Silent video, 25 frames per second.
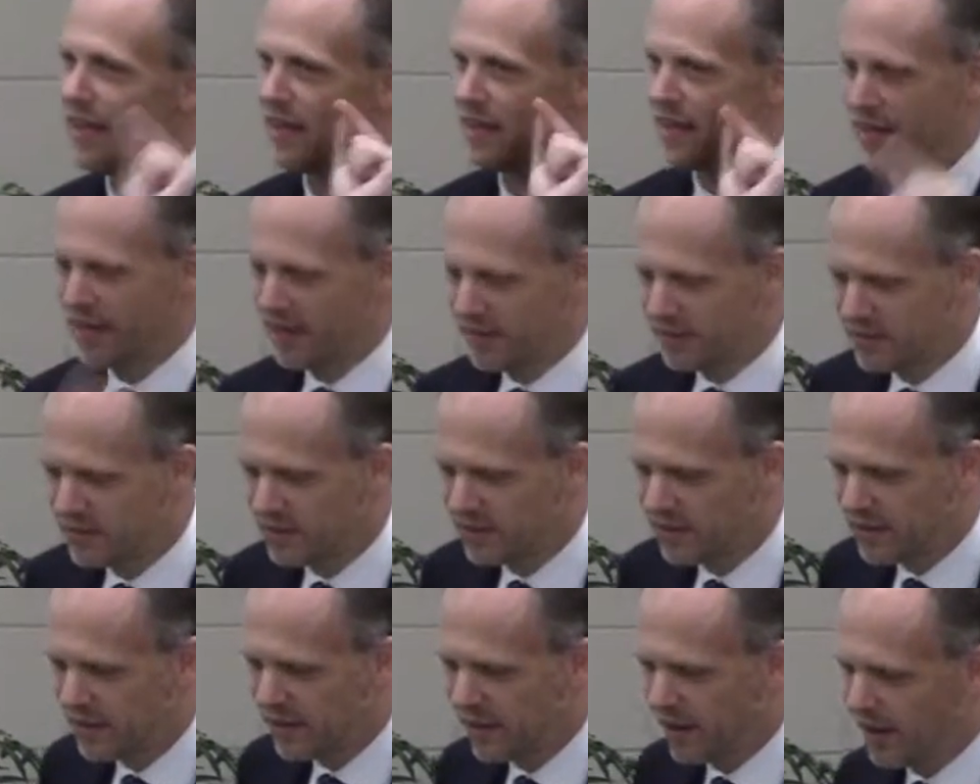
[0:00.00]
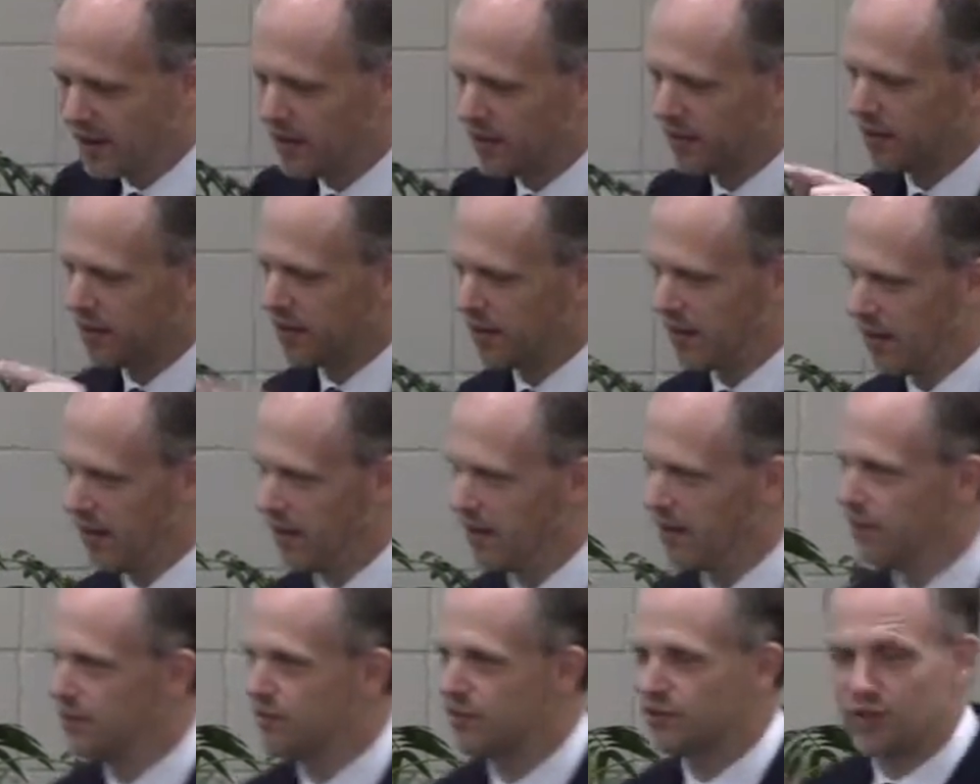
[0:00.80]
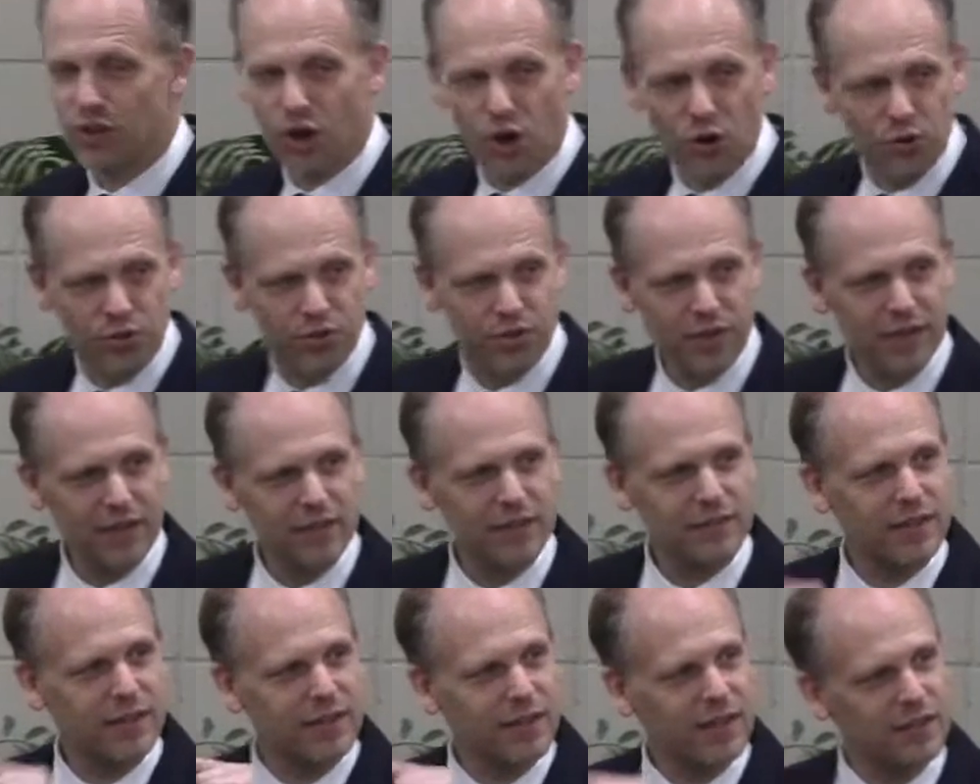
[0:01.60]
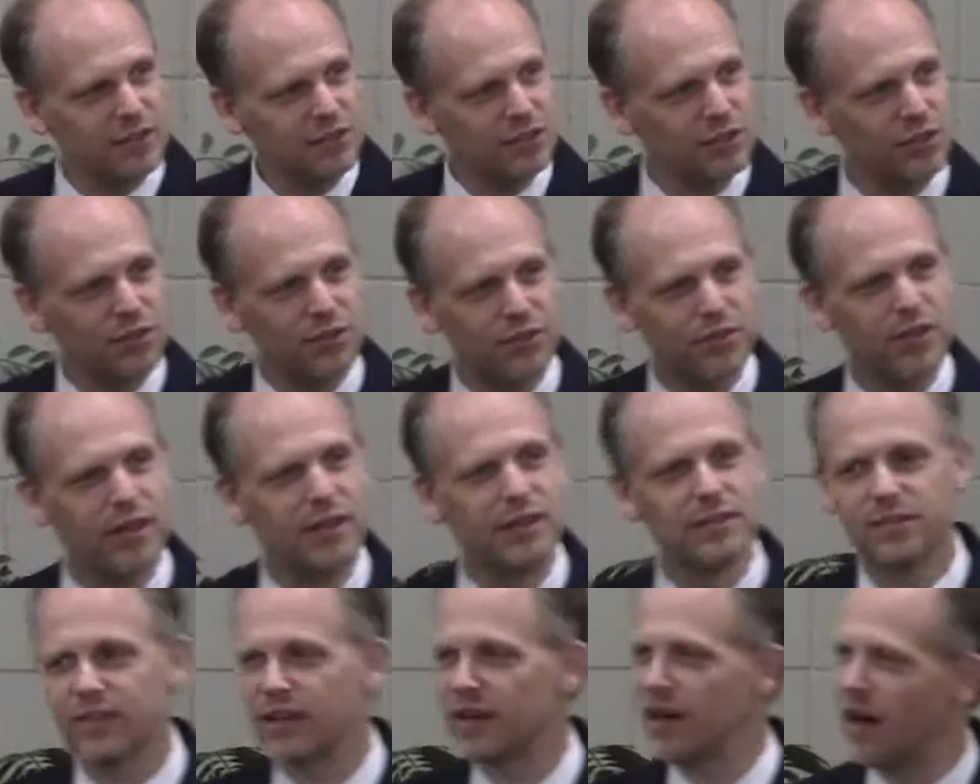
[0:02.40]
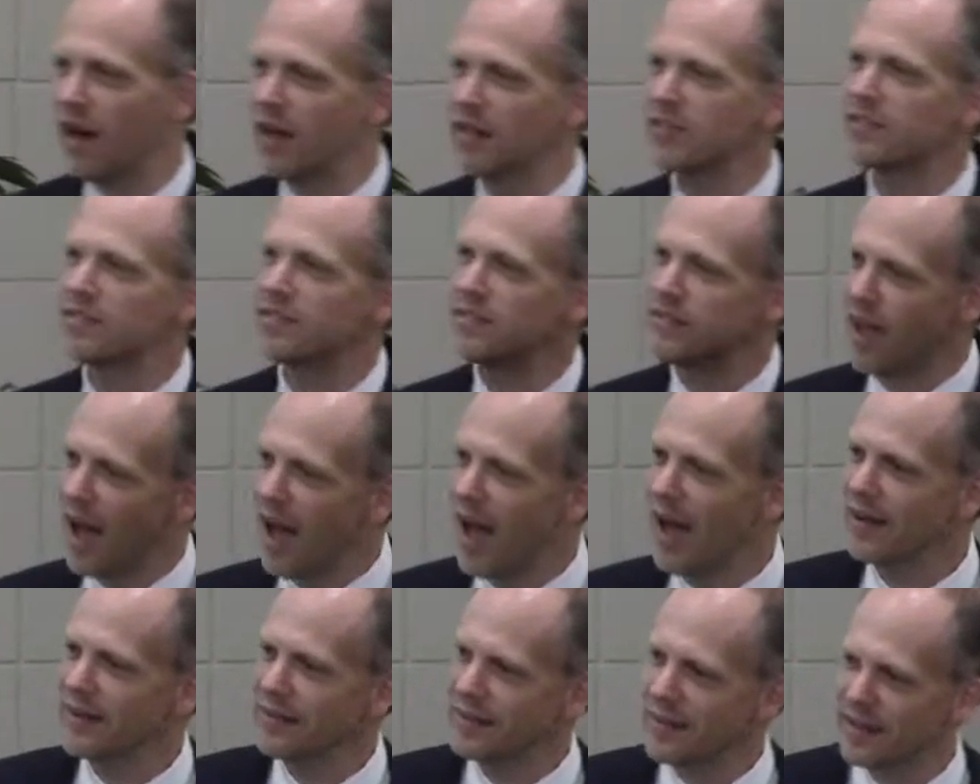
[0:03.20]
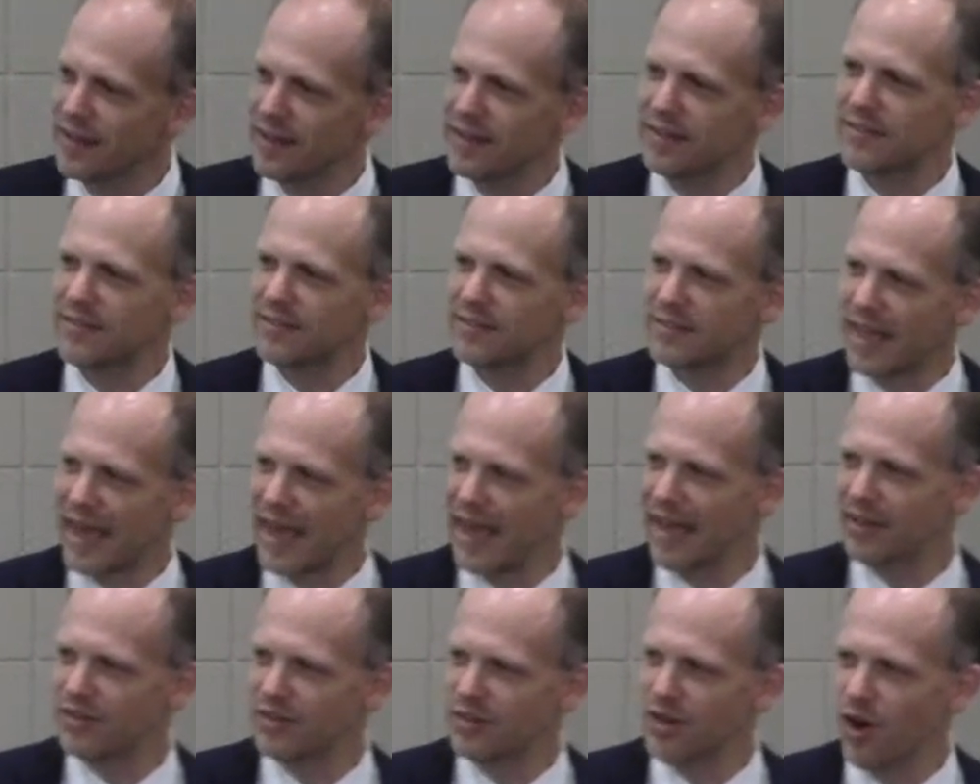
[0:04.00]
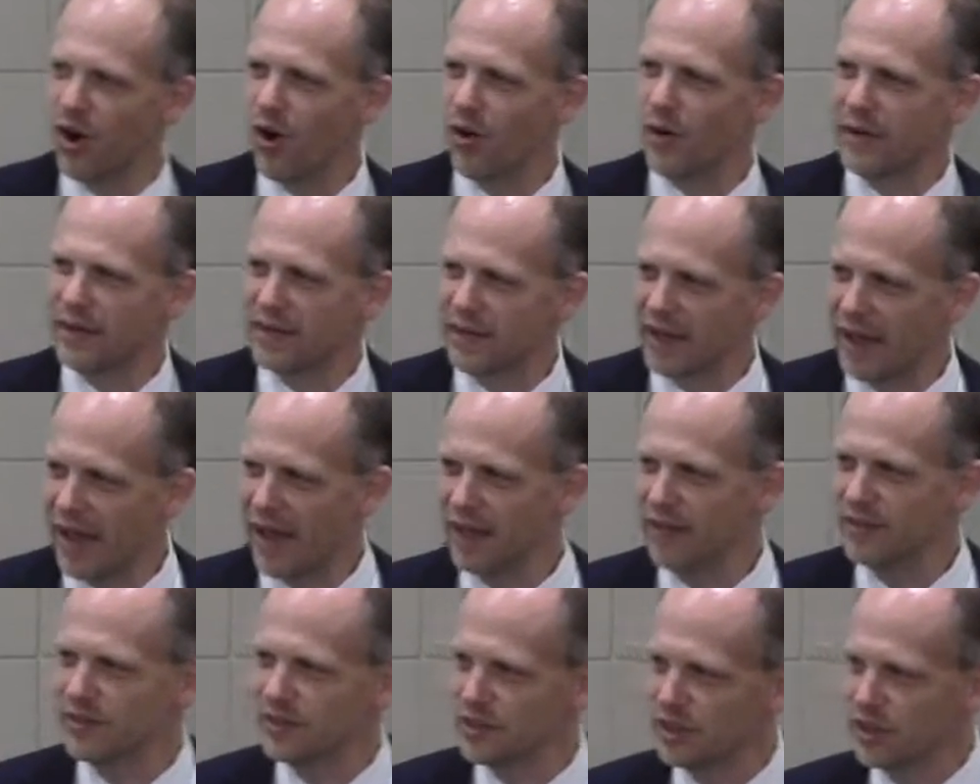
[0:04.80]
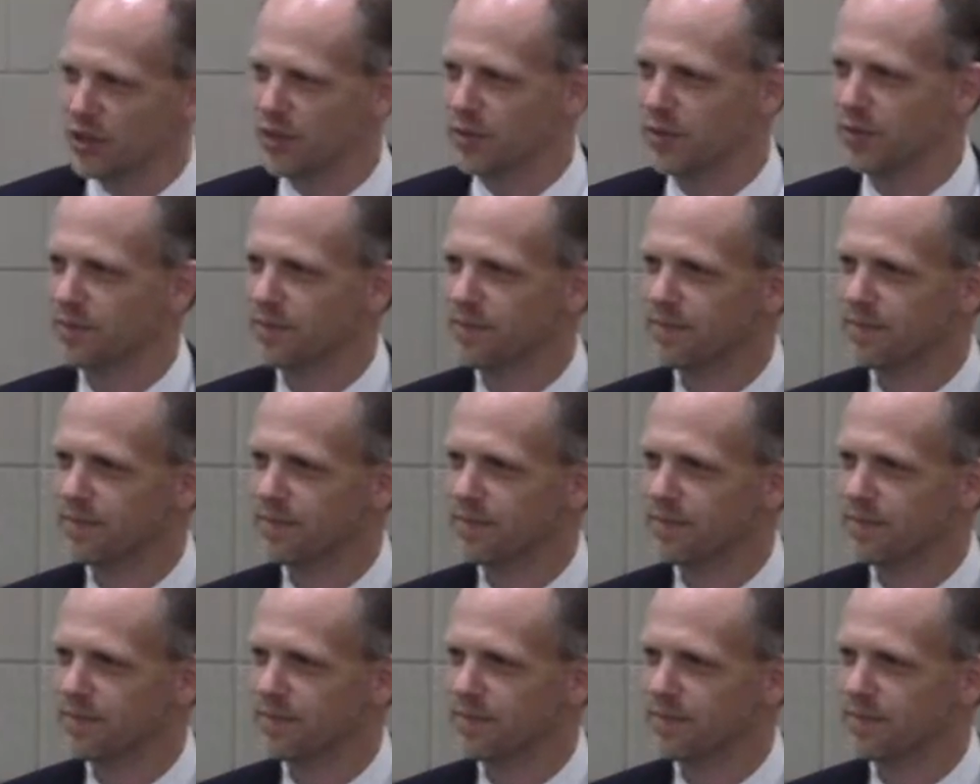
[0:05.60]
He's a king. Kings know things and can do things that us non-kings can't know and can't do.